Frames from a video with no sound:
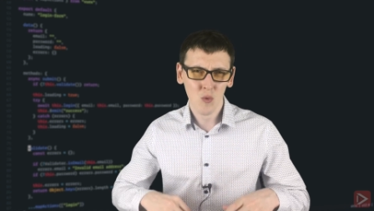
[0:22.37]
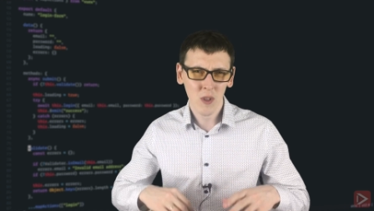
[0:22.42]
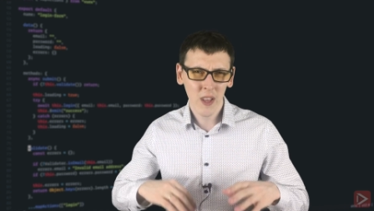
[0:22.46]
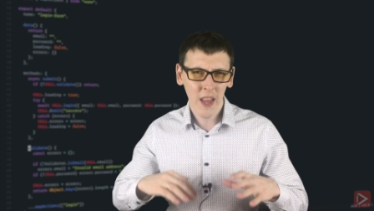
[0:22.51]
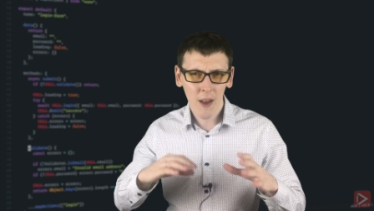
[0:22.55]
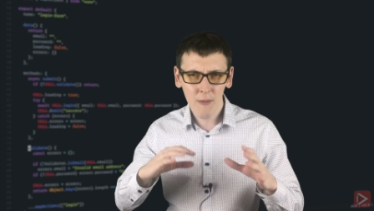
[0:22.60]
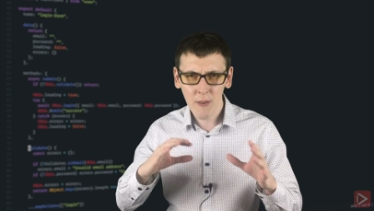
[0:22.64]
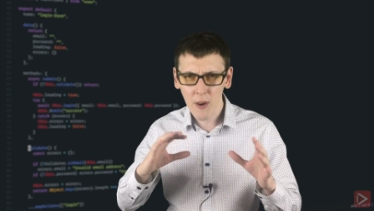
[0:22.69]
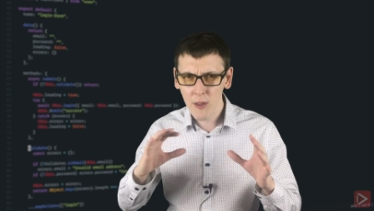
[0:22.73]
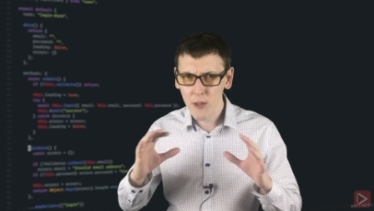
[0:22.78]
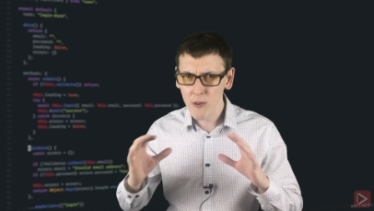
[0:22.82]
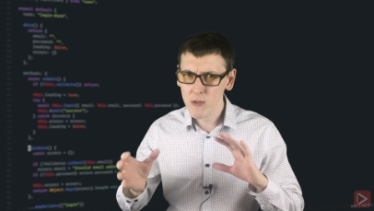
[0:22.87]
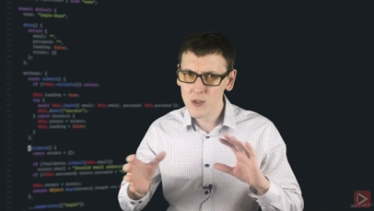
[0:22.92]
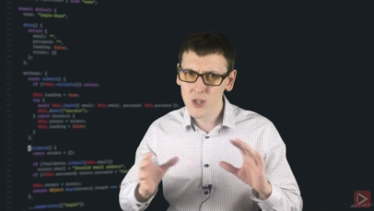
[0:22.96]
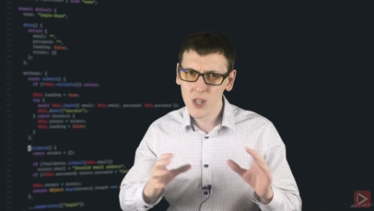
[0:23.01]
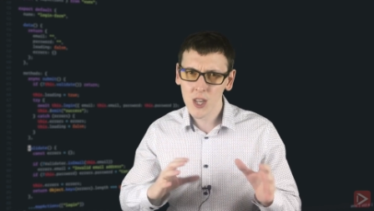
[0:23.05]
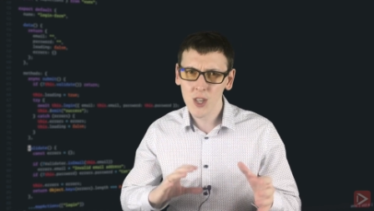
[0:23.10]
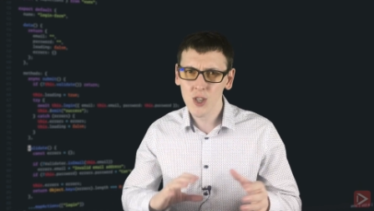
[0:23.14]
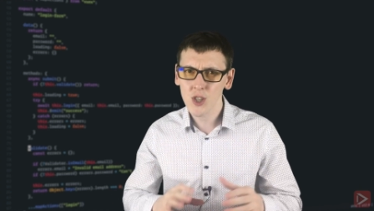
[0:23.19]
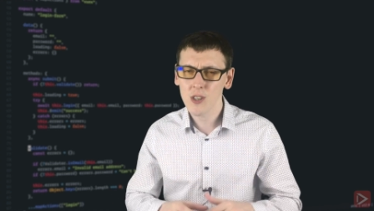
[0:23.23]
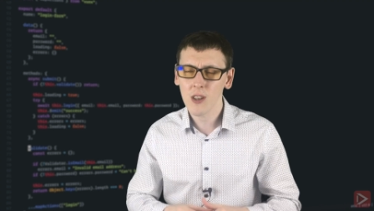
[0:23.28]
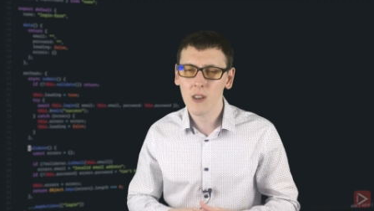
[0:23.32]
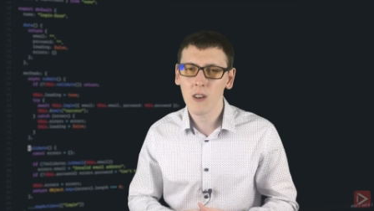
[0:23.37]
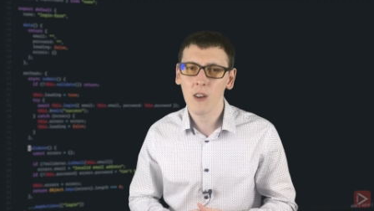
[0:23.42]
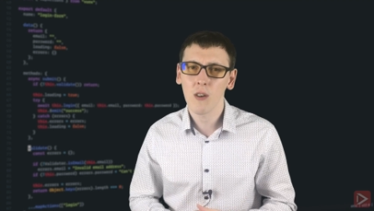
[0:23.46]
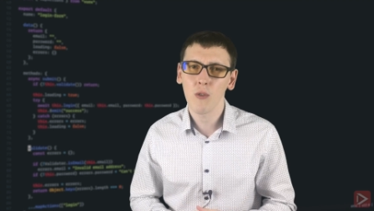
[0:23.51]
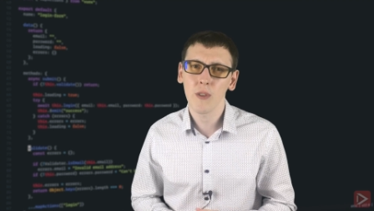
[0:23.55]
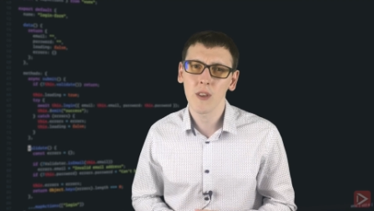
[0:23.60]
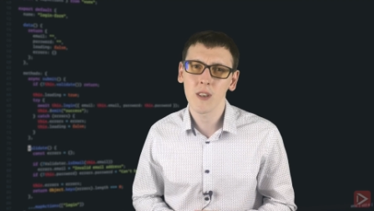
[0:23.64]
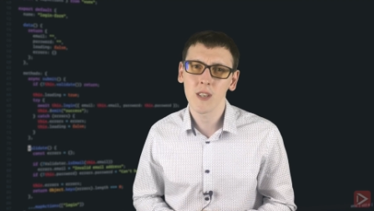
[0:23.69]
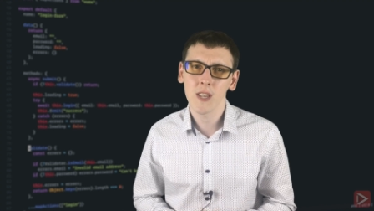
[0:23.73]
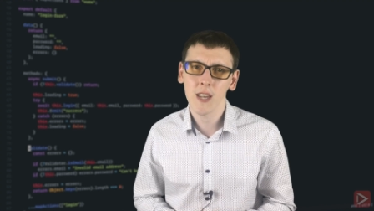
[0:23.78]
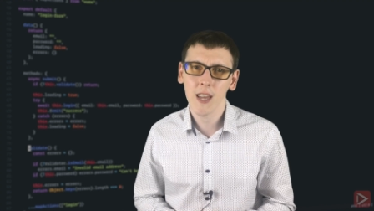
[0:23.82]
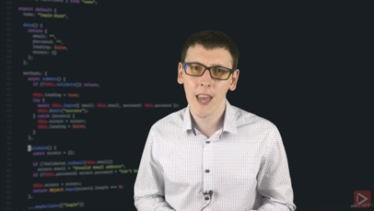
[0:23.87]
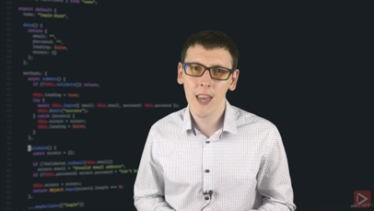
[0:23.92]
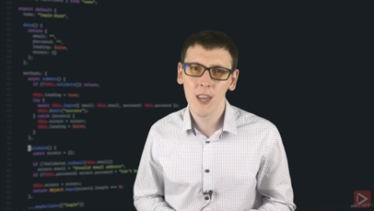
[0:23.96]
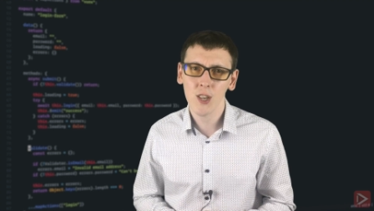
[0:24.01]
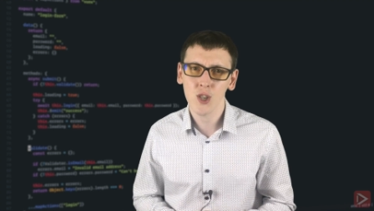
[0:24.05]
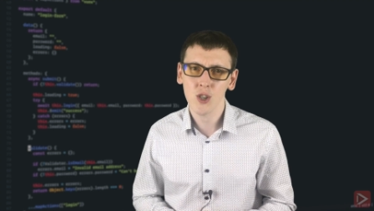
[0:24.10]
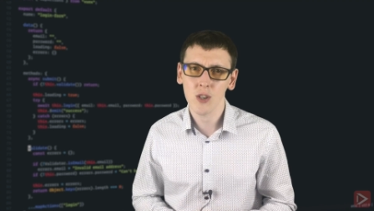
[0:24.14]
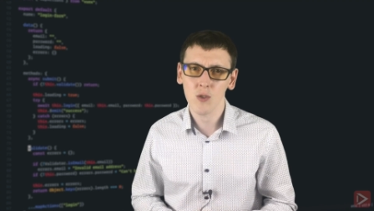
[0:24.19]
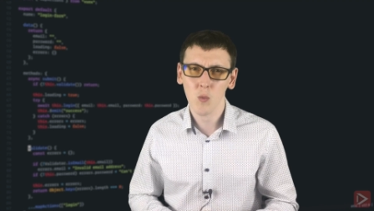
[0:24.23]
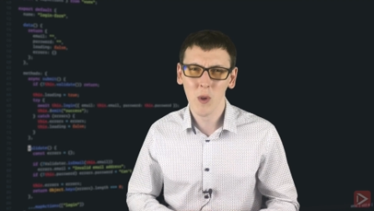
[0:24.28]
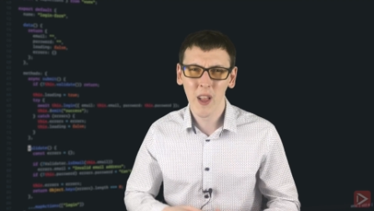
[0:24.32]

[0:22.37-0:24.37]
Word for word: we'll have authorization and authentication,